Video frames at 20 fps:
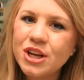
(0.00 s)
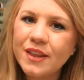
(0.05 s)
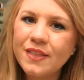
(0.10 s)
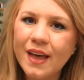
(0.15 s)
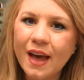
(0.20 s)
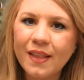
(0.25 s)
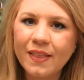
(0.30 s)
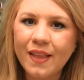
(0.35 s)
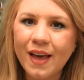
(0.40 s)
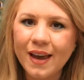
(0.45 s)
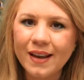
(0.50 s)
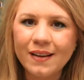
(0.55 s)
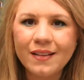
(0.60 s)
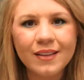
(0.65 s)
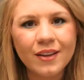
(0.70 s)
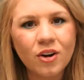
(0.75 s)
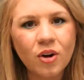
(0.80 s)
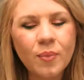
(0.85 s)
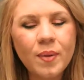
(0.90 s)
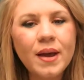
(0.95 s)
that line a
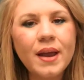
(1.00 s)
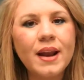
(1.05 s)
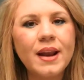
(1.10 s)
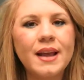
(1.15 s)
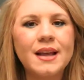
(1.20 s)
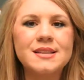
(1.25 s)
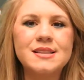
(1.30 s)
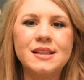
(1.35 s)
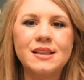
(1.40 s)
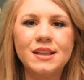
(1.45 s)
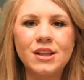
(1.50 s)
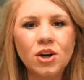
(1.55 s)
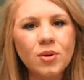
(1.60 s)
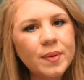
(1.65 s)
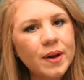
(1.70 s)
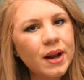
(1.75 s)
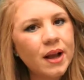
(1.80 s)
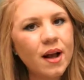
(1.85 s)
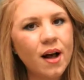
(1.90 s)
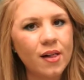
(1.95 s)
little bit, and it gets a little
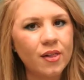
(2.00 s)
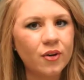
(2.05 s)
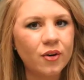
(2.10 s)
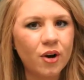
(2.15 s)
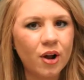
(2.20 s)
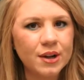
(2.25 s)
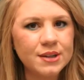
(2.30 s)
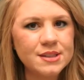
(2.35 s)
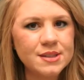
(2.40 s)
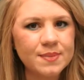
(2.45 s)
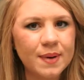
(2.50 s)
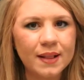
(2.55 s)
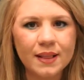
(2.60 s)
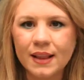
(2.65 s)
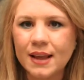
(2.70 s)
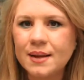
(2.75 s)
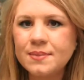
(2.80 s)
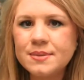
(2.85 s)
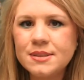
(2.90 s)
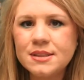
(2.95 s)
bit of color onto my
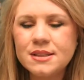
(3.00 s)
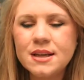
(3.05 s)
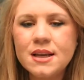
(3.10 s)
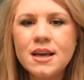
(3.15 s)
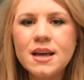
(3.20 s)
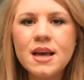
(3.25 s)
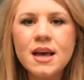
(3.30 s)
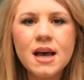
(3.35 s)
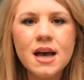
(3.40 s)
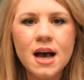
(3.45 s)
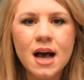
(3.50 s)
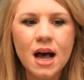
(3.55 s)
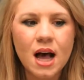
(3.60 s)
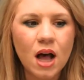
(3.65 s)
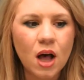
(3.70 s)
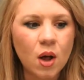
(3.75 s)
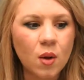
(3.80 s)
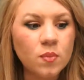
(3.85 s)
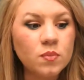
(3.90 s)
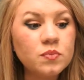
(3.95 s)
lips,
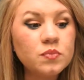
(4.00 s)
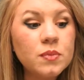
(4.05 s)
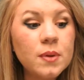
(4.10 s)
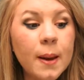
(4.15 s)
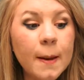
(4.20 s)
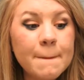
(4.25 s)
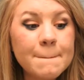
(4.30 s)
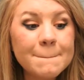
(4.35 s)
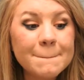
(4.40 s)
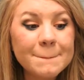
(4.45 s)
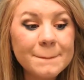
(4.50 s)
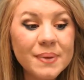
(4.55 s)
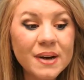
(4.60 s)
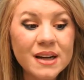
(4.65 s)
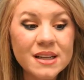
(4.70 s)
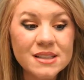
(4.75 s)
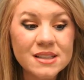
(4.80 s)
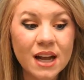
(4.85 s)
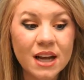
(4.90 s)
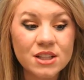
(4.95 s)
but
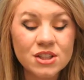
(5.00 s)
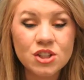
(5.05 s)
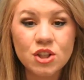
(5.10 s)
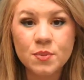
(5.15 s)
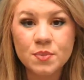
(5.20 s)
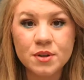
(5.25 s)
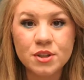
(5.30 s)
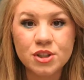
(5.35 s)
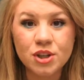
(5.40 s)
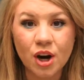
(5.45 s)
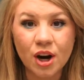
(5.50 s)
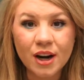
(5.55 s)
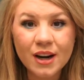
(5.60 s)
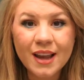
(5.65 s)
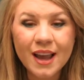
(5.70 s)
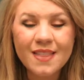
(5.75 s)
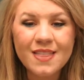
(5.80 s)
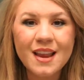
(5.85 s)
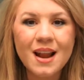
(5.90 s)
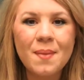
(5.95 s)
it's not super
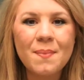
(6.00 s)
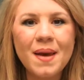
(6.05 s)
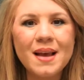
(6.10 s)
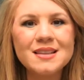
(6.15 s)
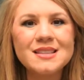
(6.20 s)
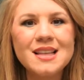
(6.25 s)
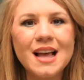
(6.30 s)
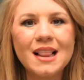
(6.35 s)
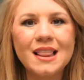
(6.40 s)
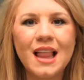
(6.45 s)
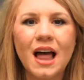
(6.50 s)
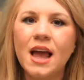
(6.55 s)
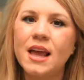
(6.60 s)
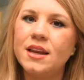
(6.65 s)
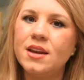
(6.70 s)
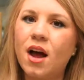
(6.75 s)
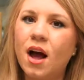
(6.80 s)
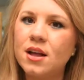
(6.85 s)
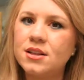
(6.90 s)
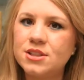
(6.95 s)
dark, and then it makes that
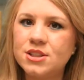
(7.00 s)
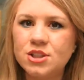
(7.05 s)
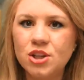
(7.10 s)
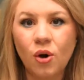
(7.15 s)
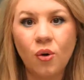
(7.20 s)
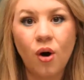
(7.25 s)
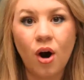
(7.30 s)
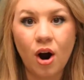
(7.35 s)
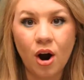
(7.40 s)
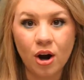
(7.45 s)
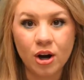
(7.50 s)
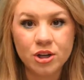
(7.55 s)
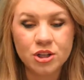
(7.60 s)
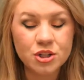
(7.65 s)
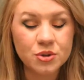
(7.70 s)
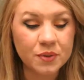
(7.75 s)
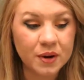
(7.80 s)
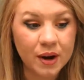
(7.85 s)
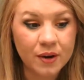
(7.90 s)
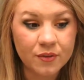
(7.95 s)
line not so
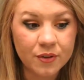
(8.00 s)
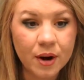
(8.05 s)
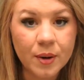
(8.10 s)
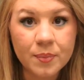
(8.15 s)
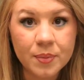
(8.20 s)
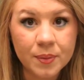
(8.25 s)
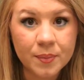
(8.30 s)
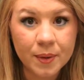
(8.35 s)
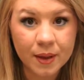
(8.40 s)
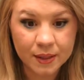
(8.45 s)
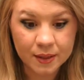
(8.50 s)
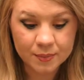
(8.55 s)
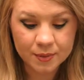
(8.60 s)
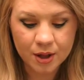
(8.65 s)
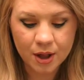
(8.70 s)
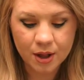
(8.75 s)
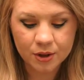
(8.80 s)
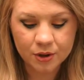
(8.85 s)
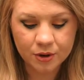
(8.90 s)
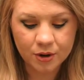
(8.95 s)
harsh whenever I put my lip
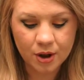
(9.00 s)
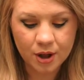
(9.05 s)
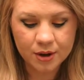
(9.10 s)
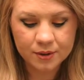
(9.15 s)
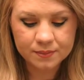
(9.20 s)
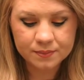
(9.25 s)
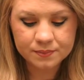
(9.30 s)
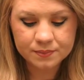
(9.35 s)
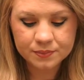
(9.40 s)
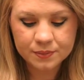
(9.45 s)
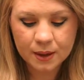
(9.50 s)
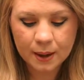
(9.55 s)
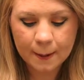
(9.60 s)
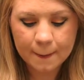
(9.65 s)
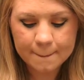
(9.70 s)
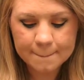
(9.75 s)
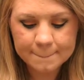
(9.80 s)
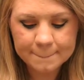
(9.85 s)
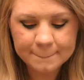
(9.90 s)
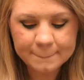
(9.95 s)
color on.
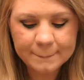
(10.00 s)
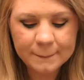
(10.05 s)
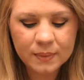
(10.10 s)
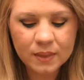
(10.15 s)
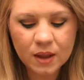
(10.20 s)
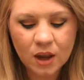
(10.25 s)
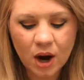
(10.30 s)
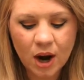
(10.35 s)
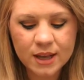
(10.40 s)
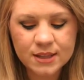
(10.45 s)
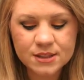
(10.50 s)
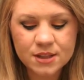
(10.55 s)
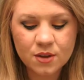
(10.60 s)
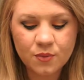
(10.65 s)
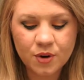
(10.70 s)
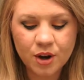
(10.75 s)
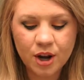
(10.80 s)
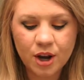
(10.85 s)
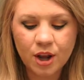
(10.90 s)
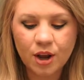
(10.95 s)
Alright, so then
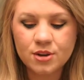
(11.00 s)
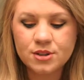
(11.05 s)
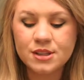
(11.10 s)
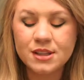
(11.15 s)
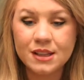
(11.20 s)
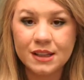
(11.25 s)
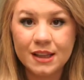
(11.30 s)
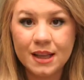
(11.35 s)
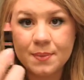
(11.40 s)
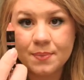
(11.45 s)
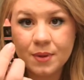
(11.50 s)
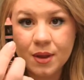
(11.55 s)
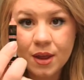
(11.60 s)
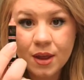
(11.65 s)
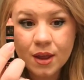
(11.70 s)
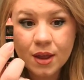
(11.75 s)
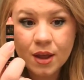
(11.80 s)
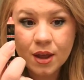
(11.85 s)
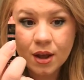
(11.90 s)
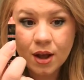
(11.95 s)
we're going to go to the lip
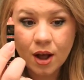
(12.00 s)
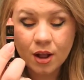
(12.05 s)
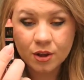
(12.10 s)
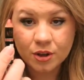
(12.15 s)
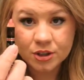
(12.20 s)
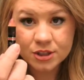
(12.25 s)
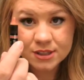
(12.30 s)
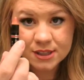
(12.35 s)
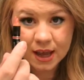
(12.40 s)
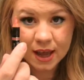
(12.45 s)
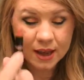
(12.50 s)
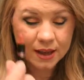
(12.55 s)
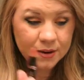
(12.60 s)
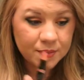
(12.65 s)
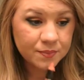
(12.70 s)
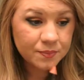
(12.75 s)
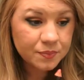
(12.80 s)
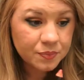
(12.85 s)
color side.